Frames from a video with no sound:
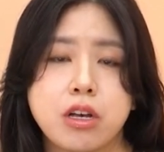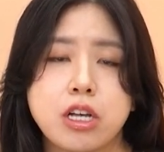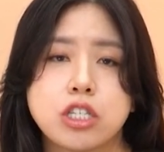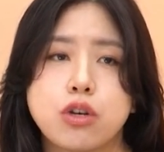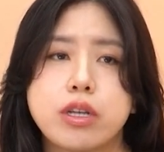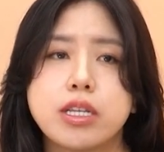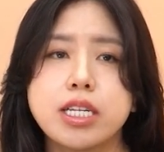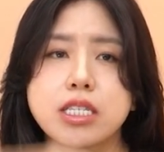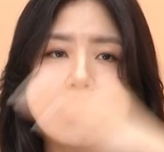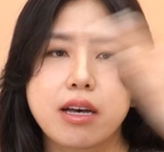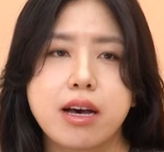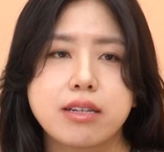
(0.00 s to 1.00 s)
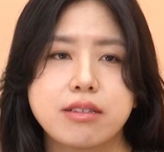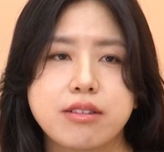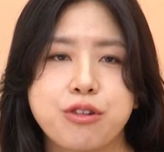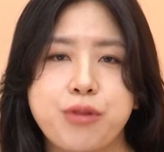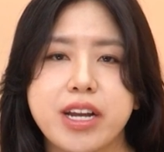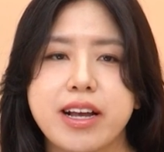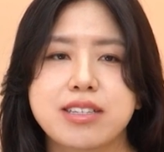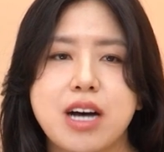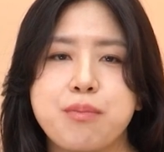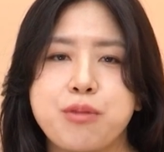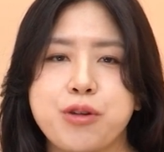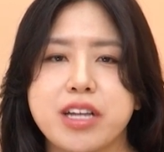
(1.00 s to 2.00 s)
So in this great
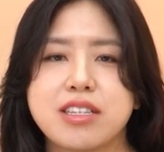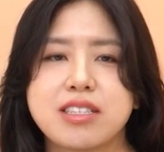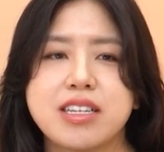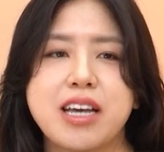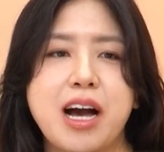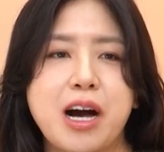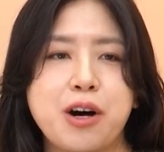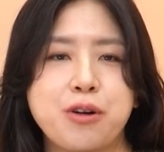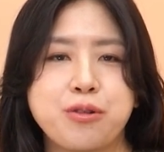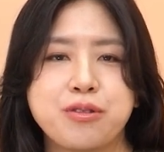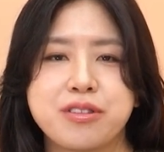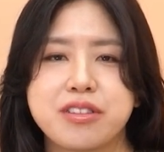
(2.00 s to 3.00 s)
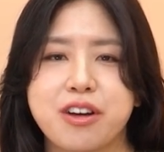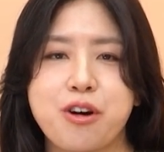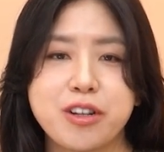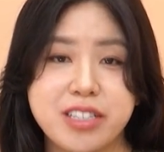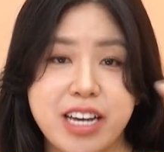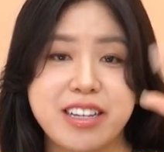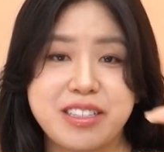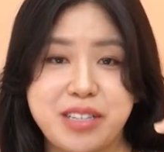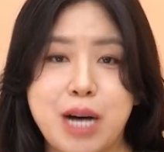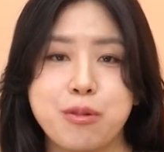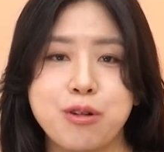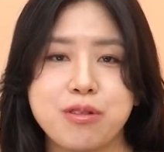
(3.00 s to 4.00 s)
example, you can see how the content is
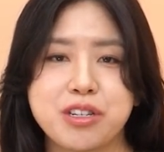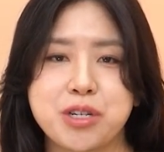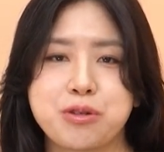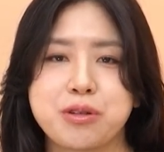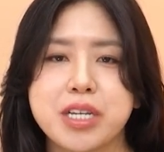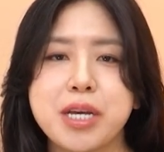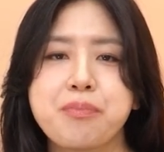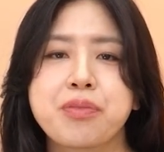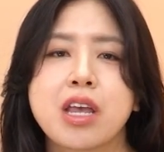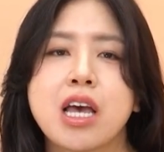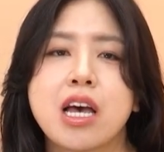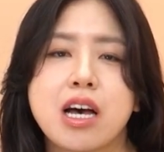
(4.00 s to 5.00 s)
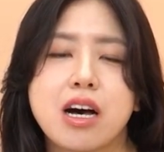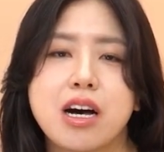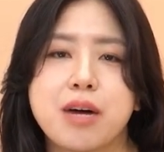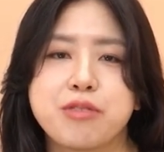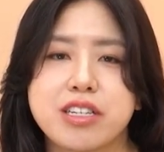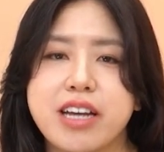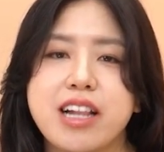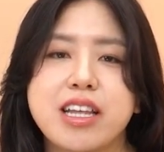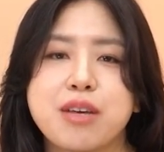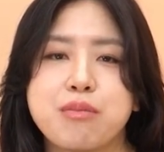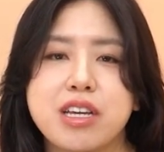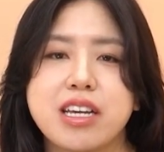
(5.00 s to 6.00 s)
doubled, literally. You're
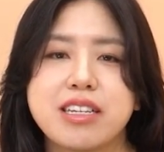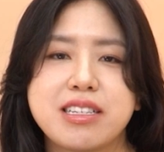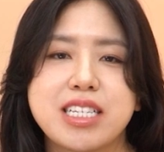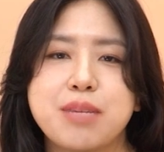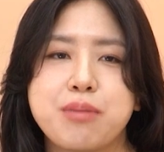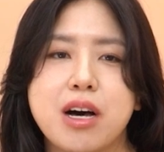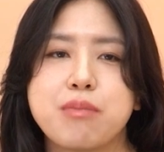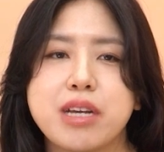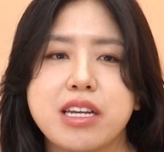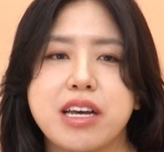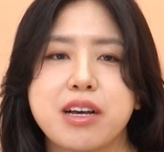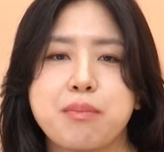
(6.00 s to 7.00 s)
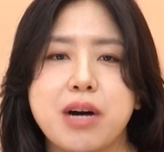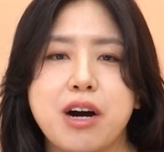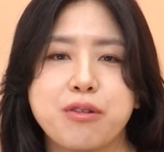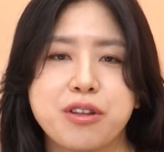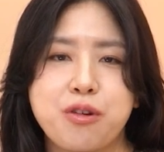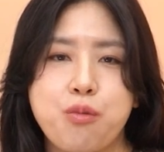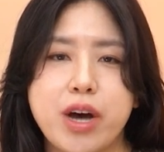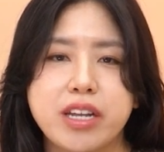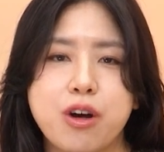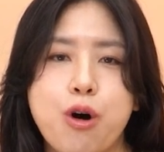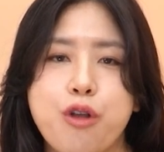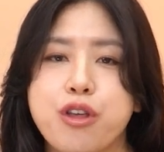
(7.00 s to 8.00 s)
telling me deeper meaning about what
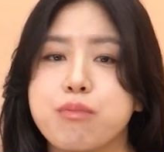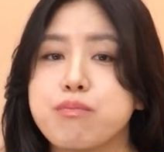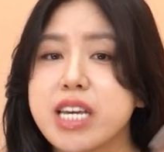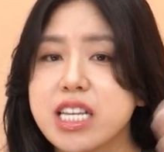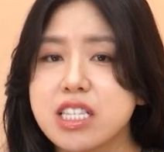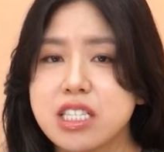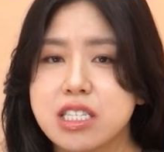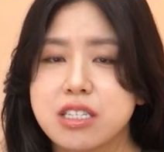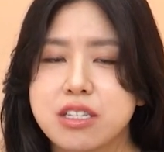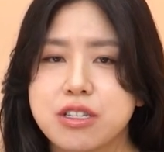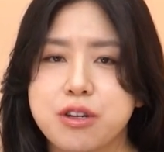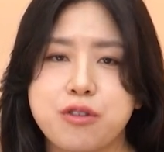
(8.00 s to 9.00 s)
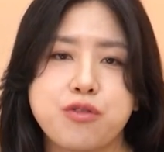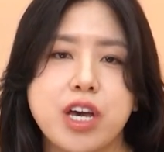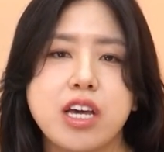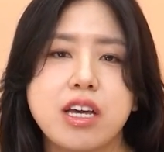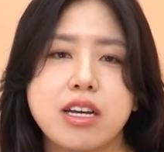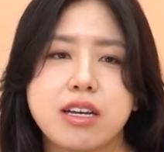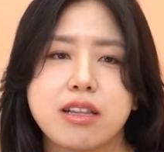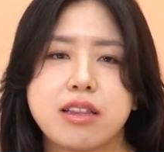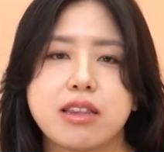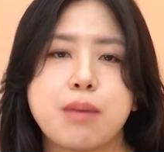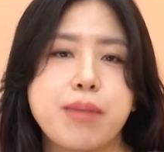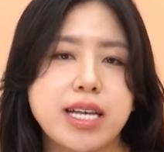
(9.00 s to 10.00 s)
the author means to convey,
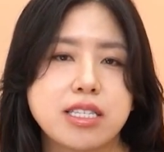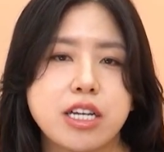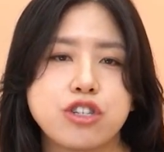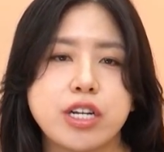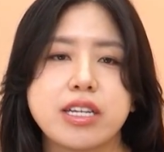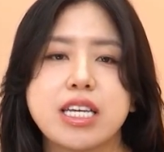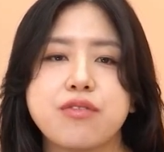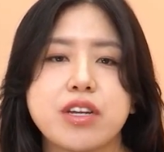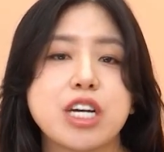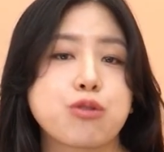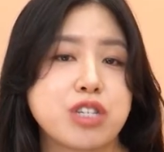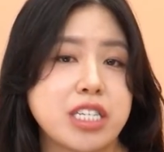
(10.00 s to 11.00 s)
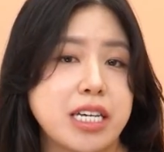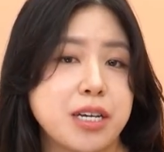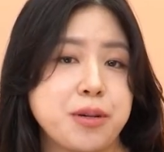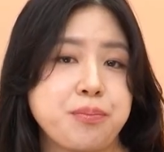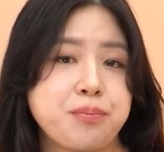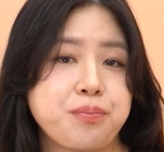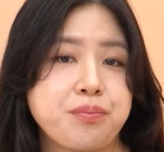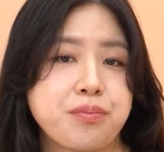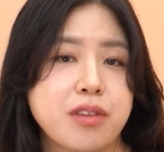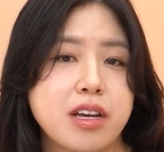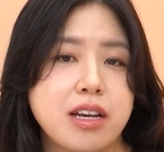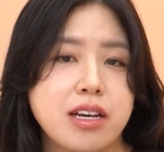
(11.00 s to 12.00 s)
the message, and even a critique.
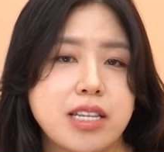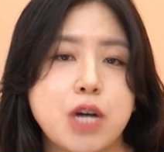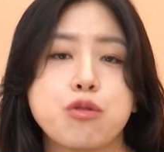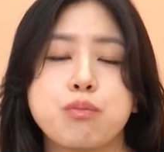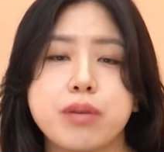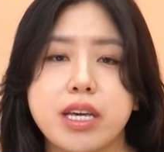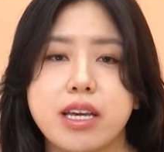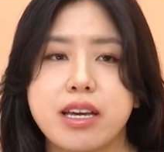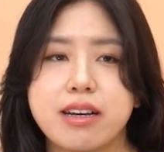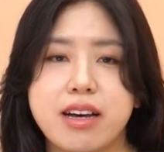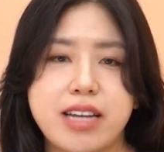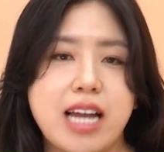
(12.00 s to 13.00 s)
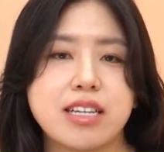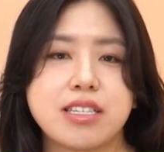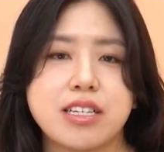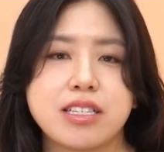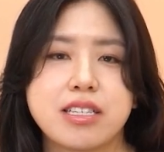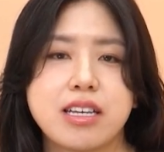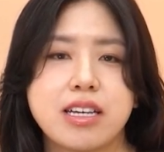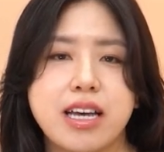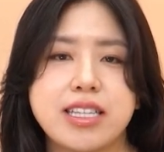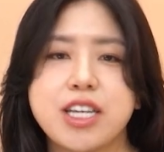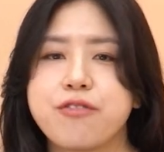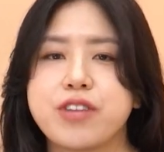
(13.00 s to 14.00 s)
That would be analysis,
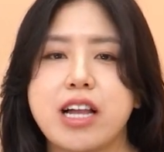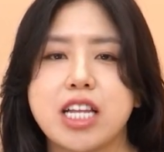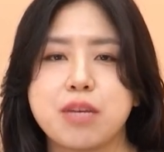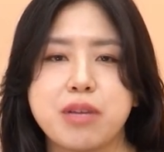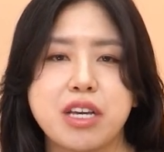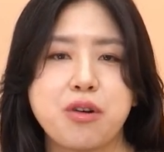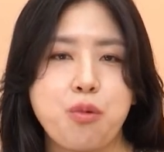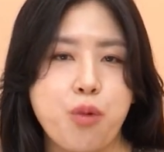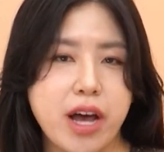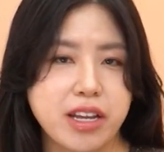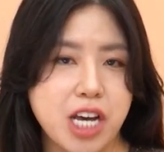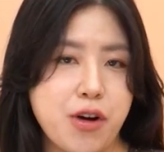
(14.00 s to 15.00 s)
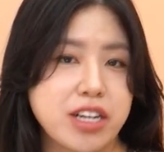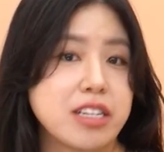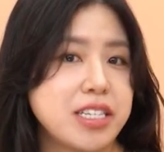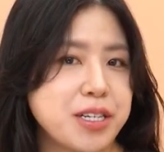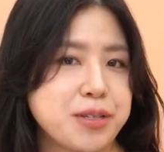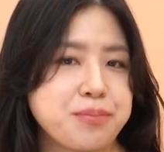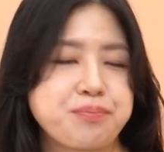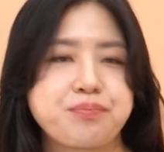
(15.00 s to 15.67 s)
instead of telling me what the character did.